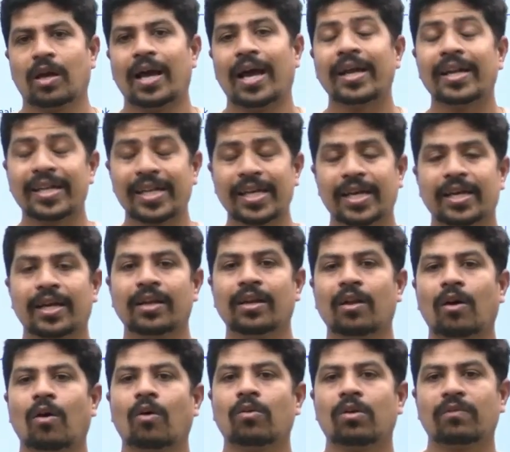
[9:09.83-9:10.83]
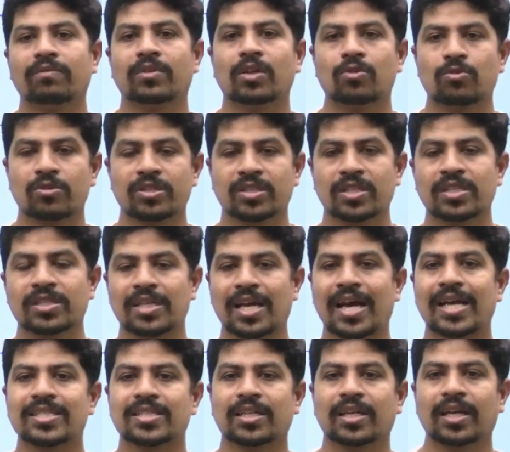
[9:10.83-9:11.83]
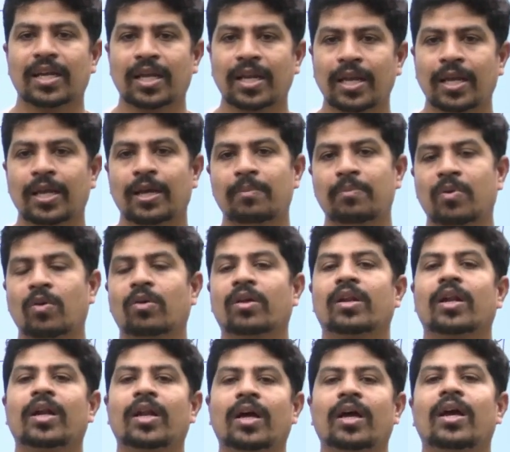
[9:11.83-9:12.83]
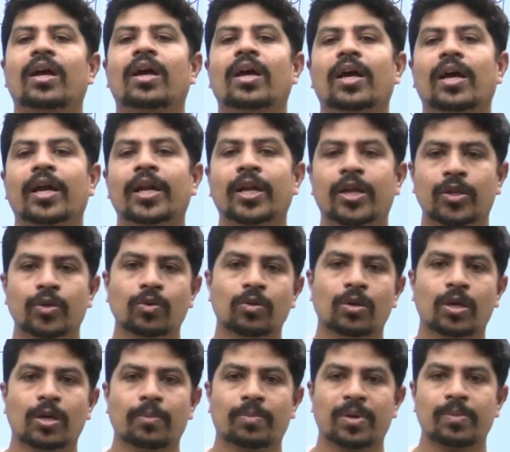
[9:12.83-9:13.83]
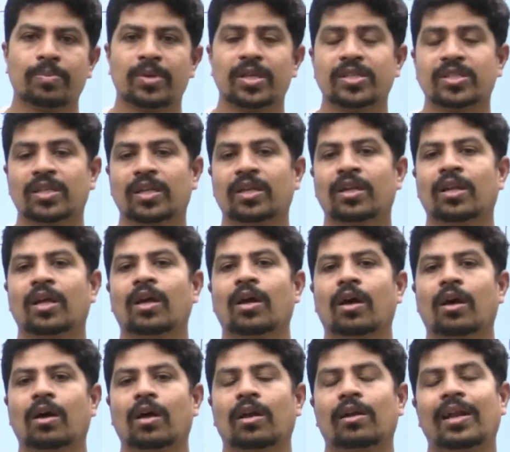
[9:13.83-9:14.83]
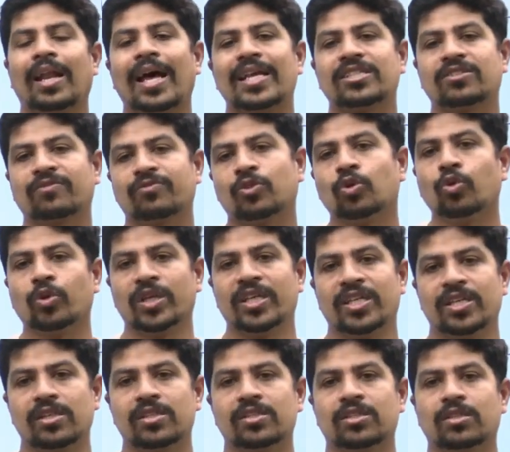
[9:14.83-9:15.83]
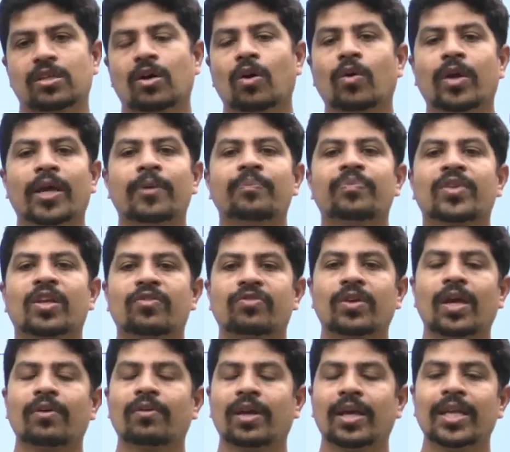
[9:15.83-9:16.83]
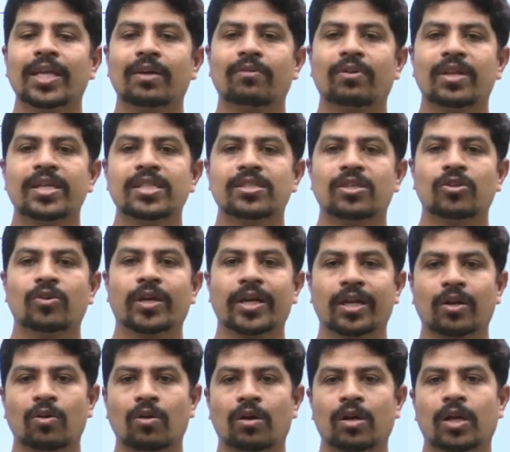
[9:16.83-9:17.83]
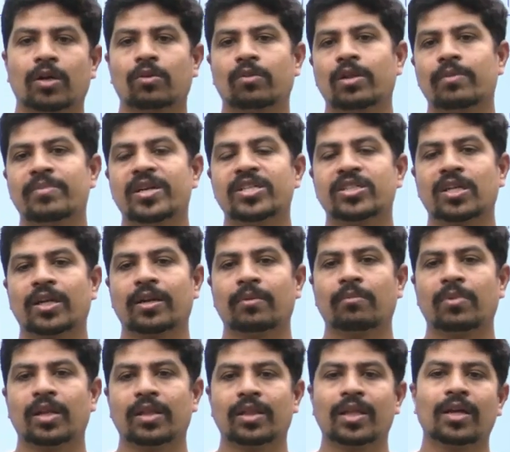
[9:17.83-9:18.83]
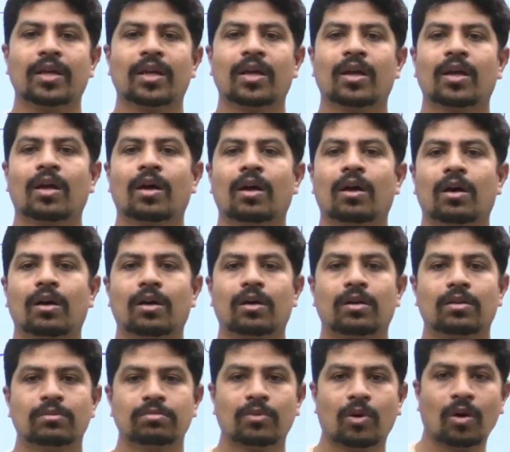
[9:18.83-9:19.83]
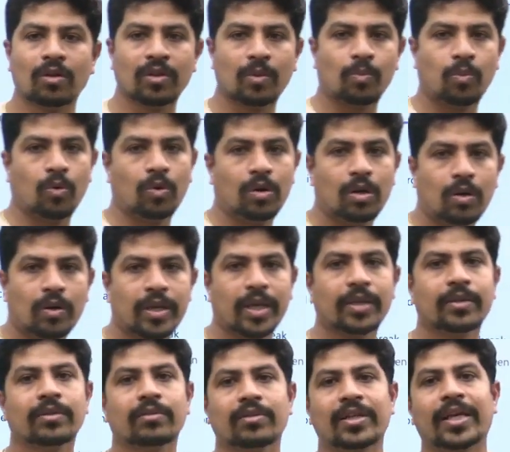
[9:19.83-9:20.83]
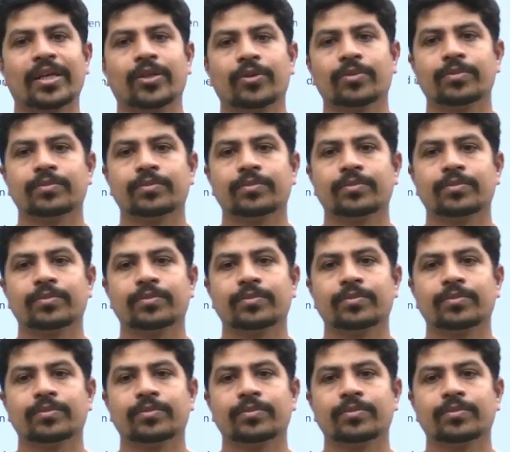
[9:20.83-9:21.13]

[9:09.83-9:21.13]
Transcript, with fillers: I taken out of the questions asked in Power Grid interview preparation last few years. Okay, if you have any queries, you can contact to the mentioned number on the board. Okay, thank